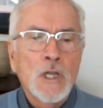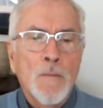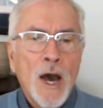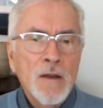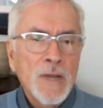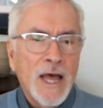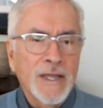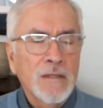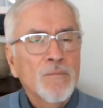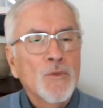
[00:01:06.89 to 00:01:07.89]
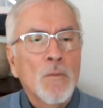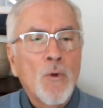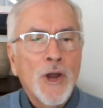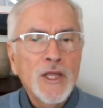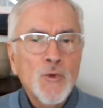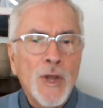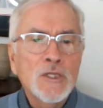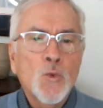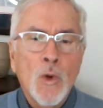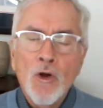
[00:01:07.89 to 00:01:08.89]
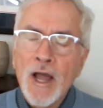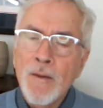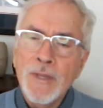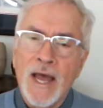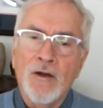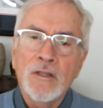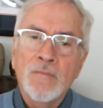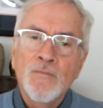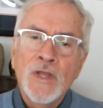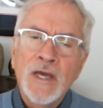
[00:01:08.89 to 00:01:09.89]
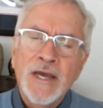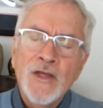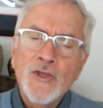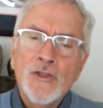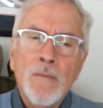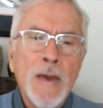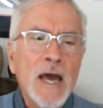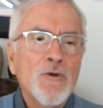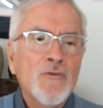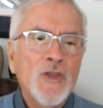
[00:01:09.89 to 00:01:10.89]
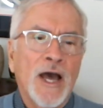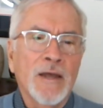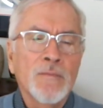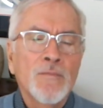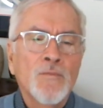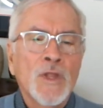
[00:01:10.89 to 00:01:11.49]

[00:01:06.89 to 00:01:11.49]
Bottom line, mortgage rates will come down. It's just a matter of time.